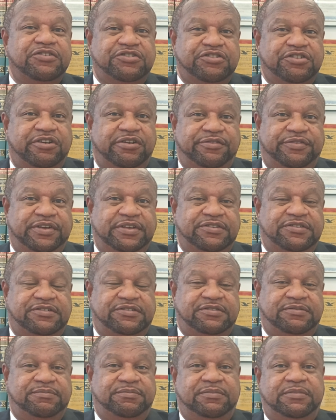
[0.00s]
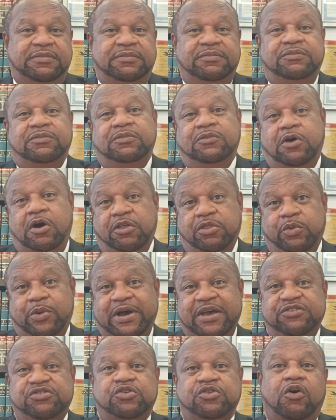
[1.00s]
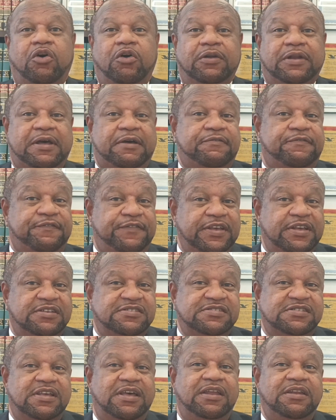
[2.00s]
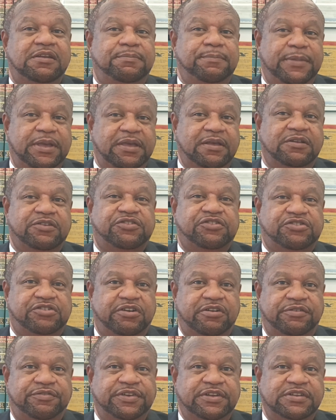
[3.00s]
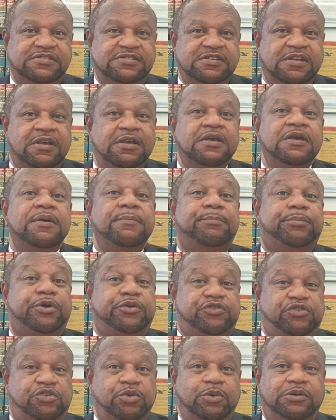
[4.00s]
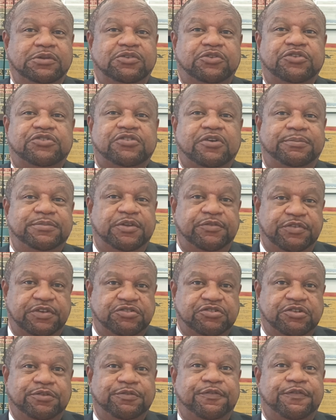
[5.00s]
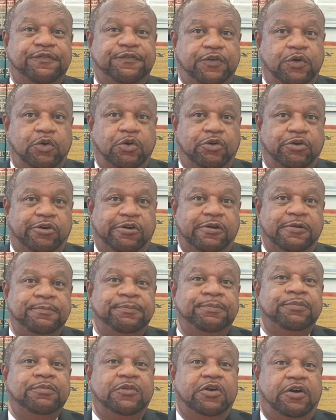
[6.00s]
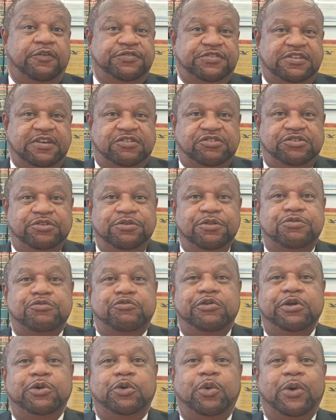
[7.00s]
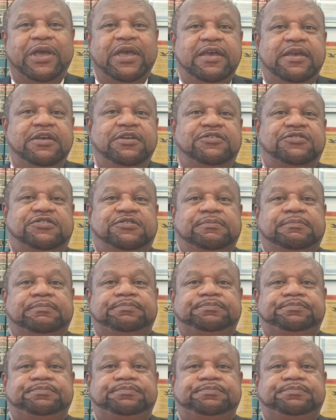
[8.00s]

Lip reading: service, otherwise called a fix and mail service, pursuant to Subdivision 4 of Section 308.